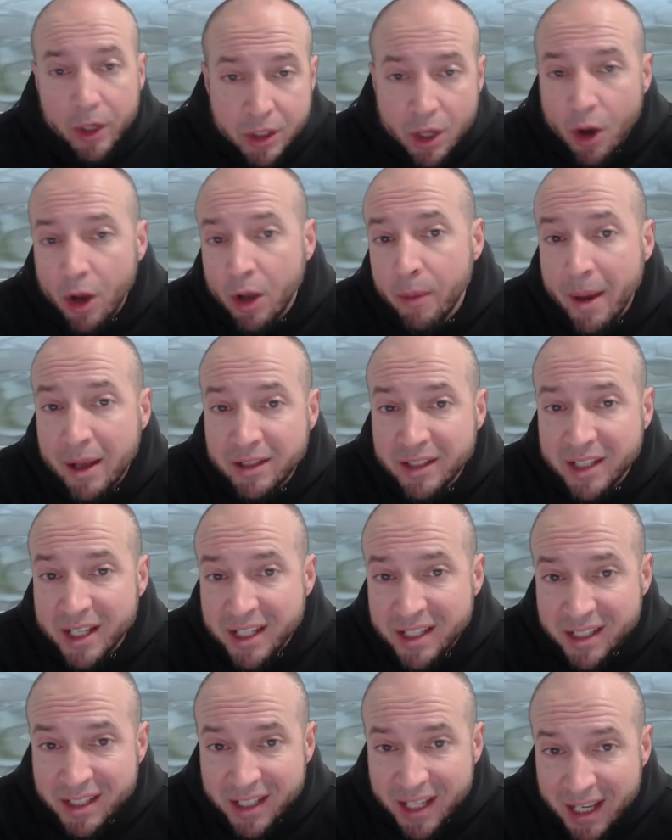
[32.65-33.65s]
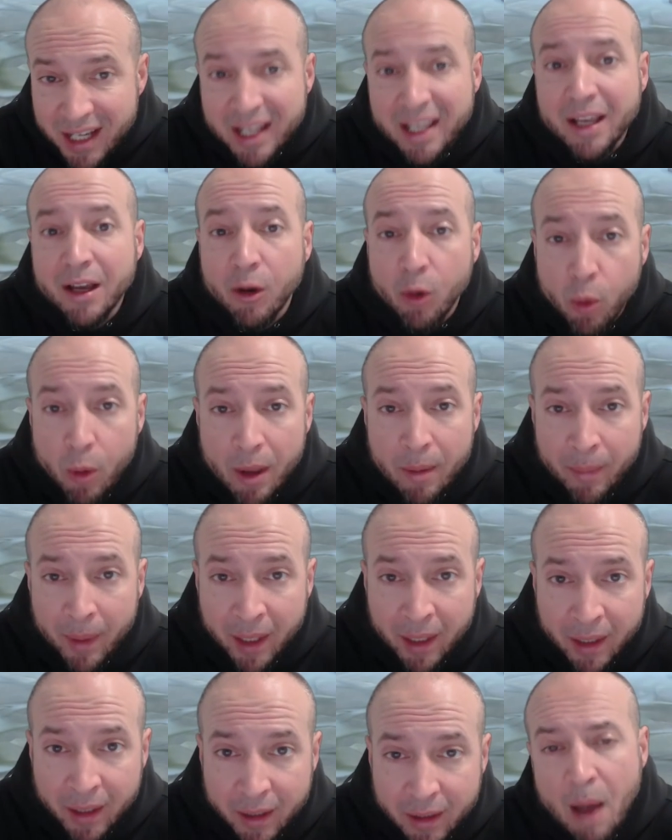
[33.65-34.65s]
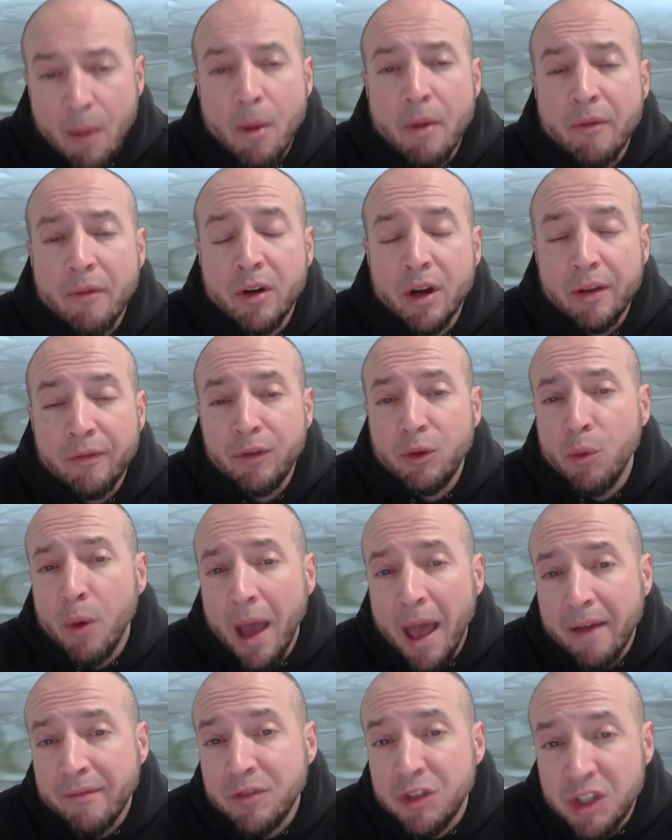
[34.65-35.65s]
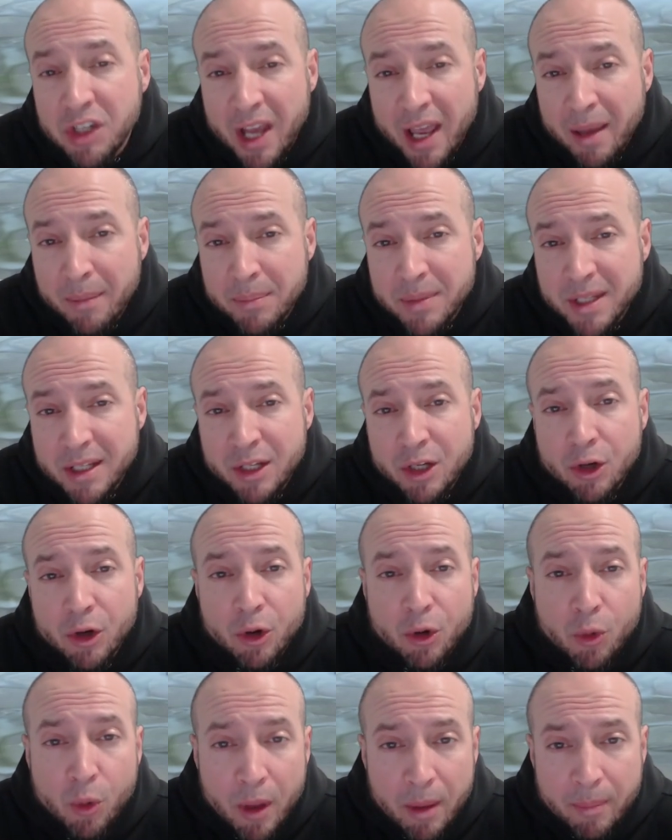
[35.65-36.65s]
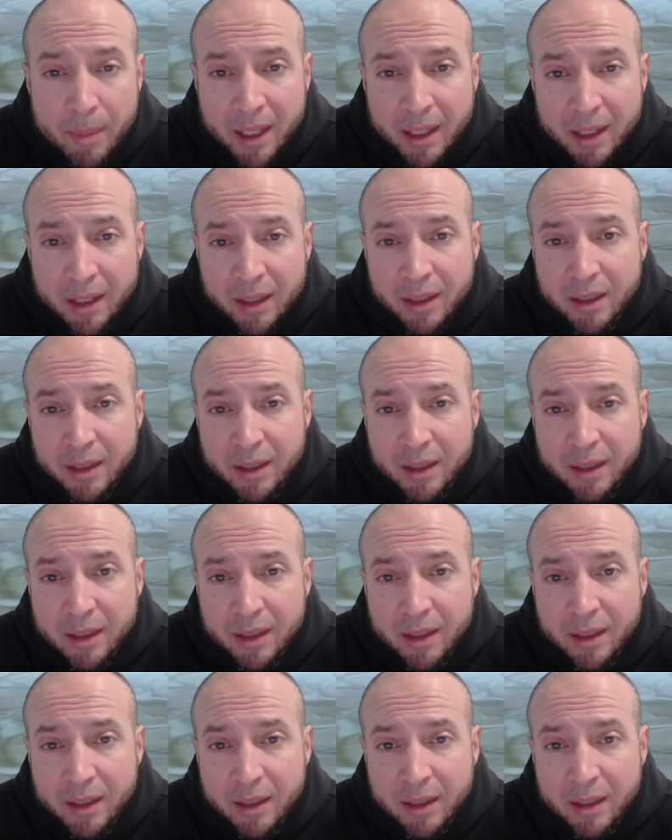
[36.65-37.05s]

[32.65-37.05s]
we're going to talk about succeeding equipment. However, if you have gems in your equipment